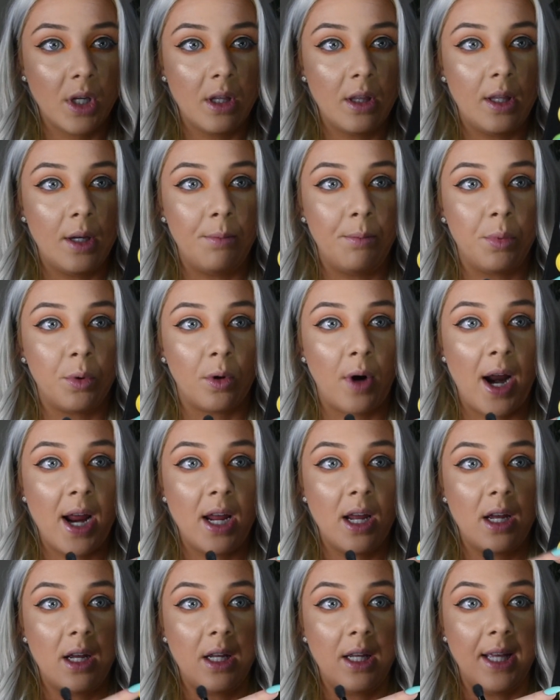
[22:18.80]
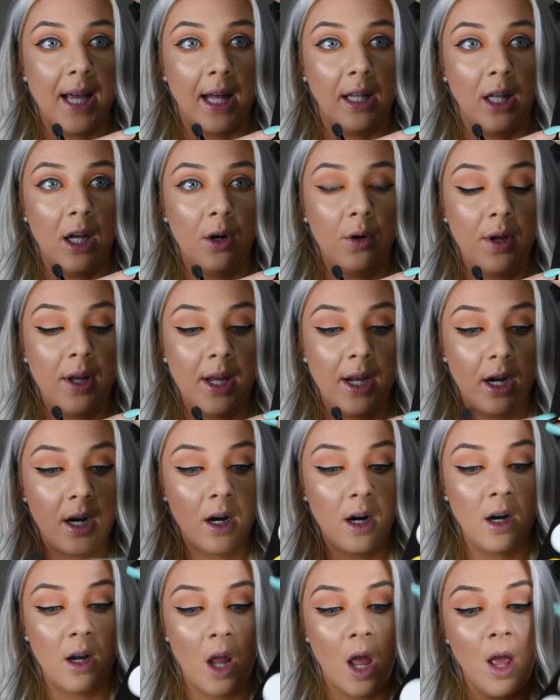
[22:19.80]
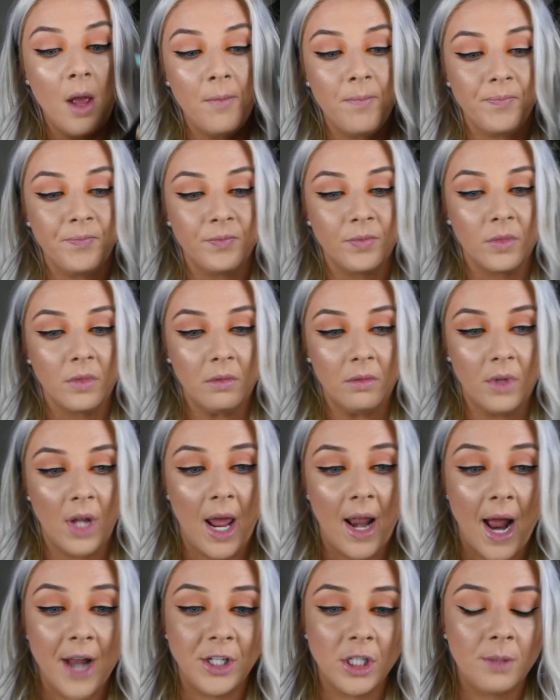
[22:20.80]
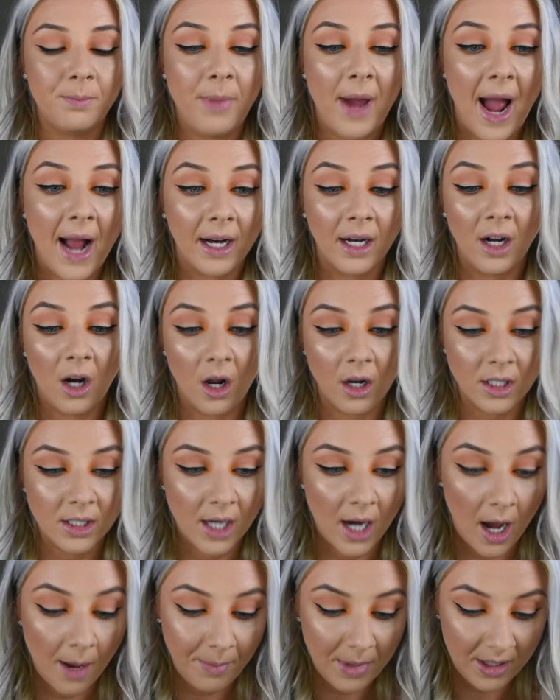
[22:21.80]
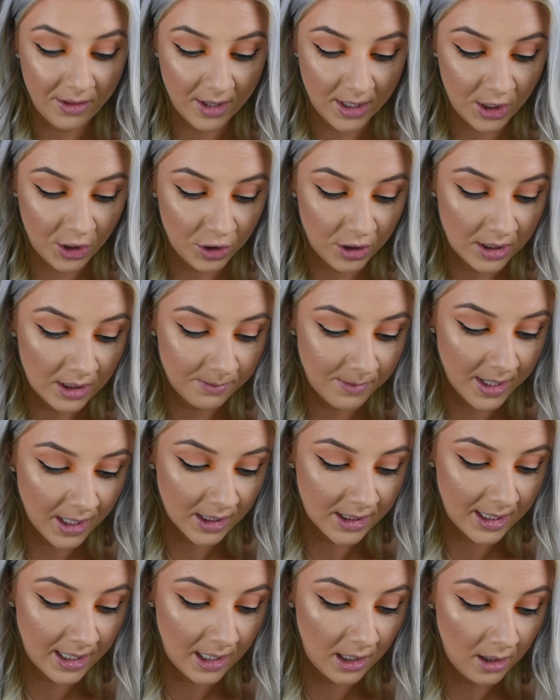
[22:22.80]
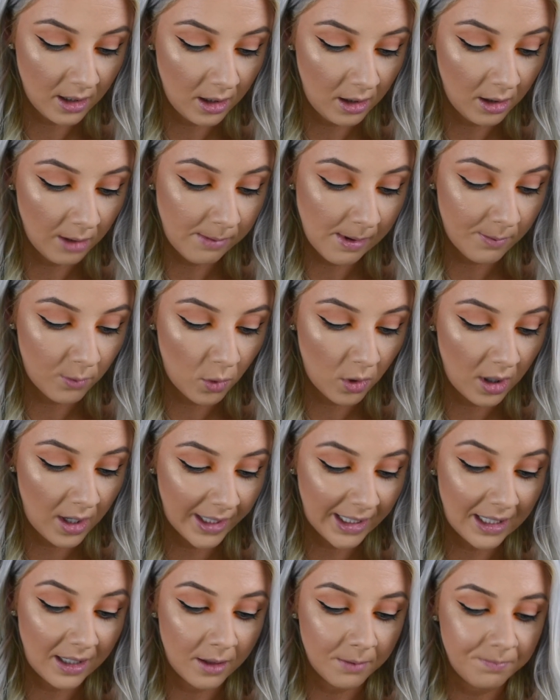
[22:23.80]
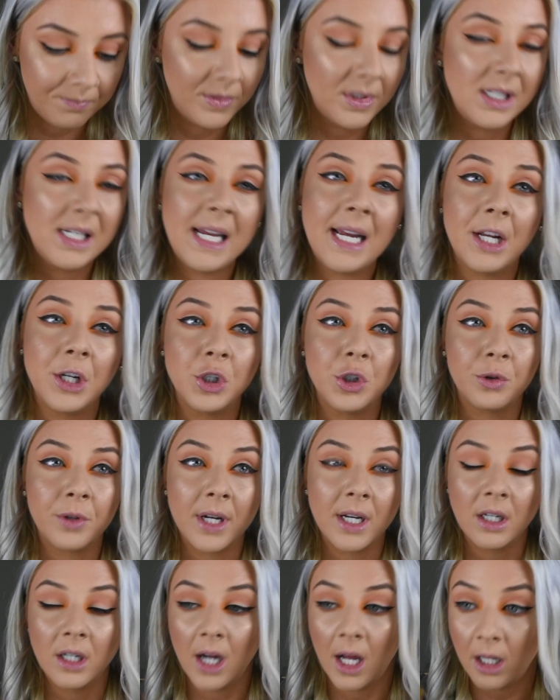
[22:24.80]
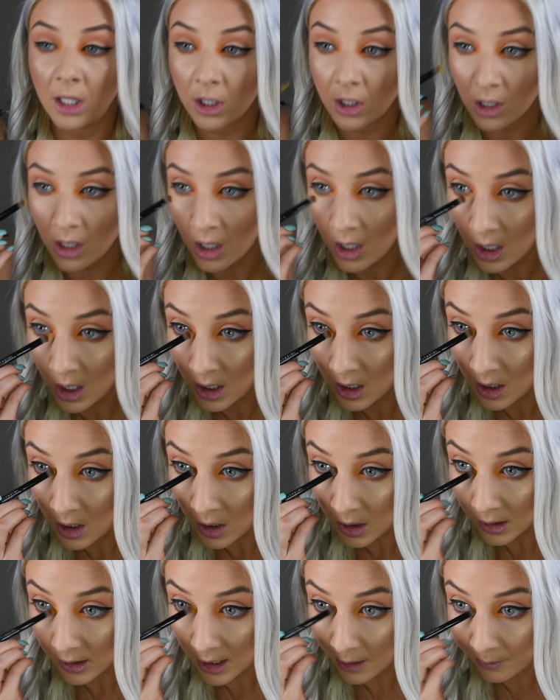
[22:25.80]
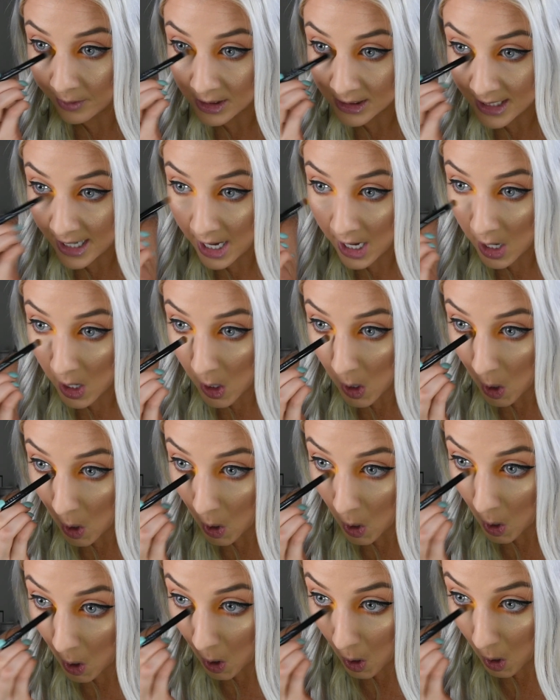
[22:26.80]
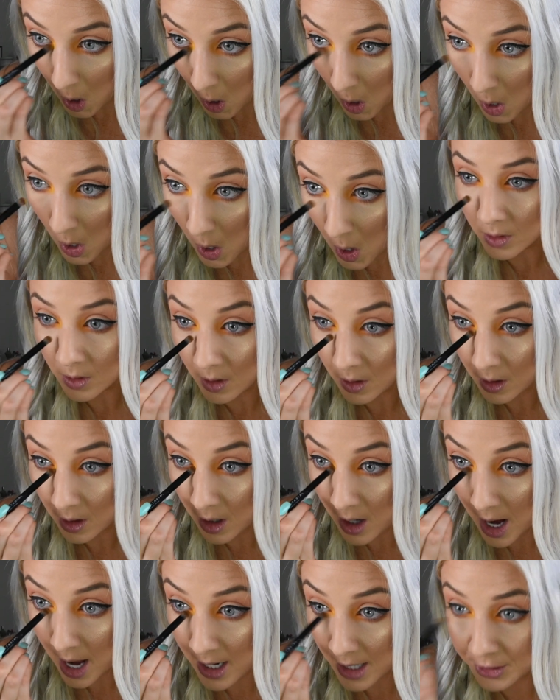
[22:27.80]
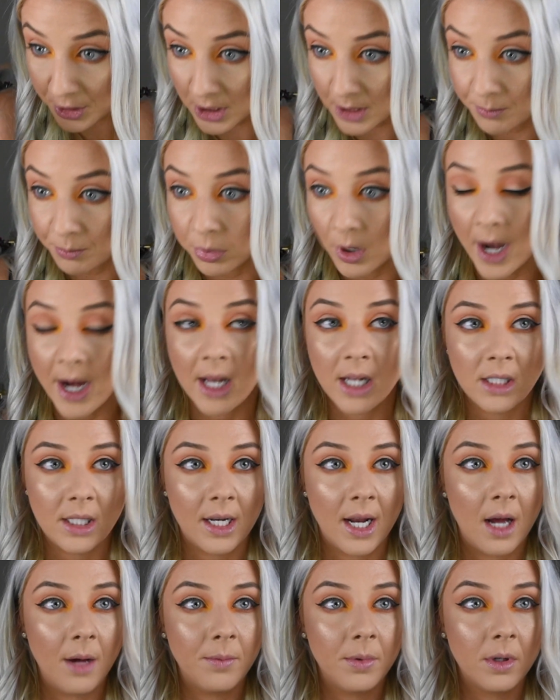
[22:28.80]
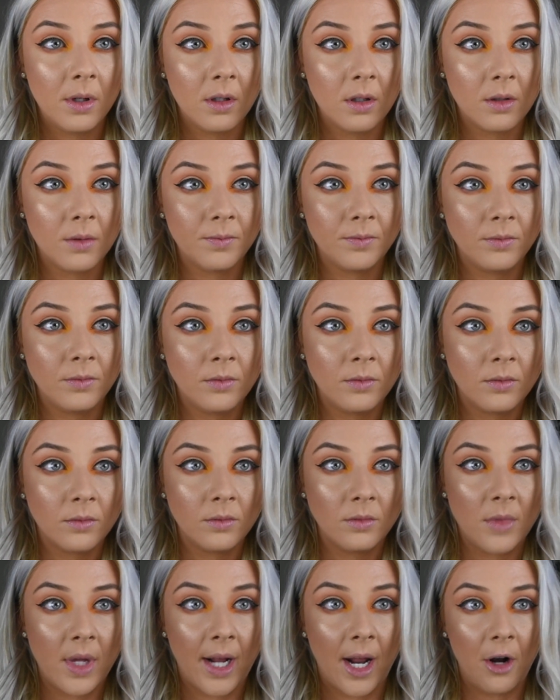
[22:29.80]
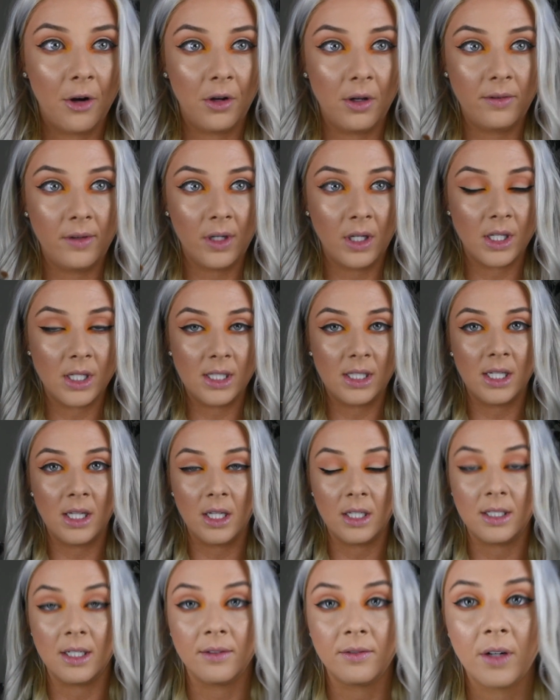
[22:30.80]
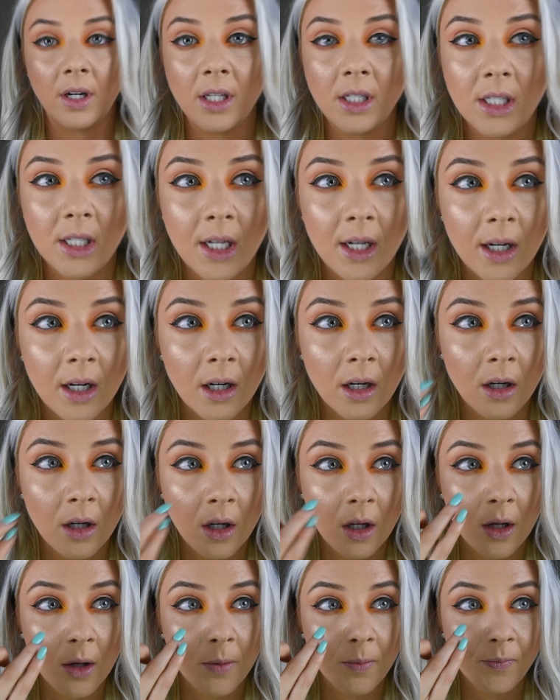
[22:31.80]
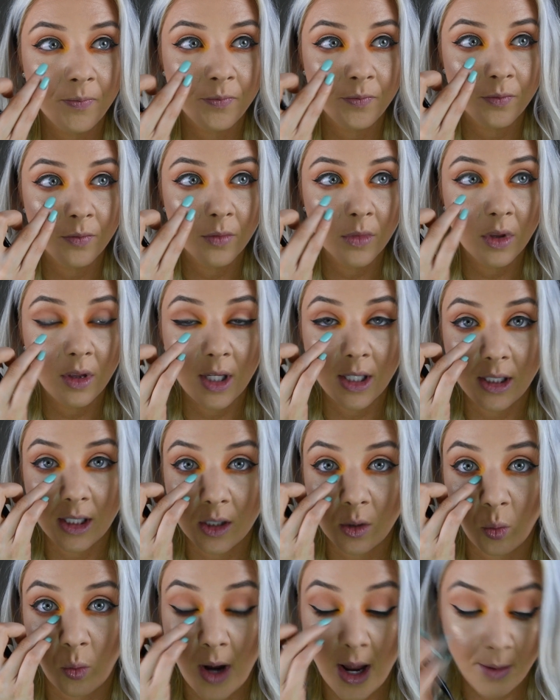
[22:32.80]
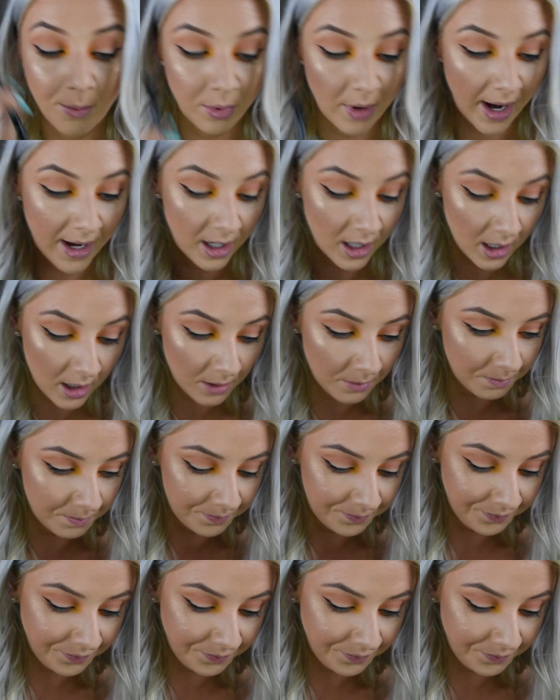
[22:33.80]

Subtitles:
the bright yellow here and I just pack it on top, and this just makes it a little bit more like a tangerine color, can we say? And it just brightens it up. Like, I don't know if you can see the difference here. This is way brighter.